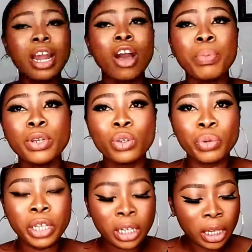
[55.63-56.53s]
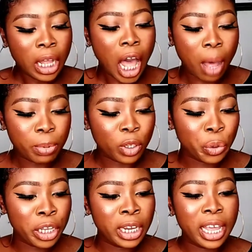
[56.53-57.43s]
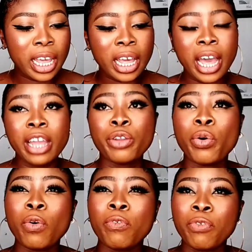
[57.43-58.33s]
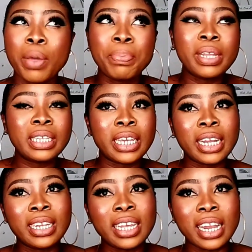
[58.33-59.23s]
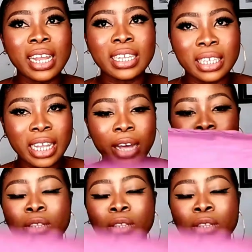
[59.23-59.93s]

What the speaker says: I'll be doing a kind of a pleated gele style.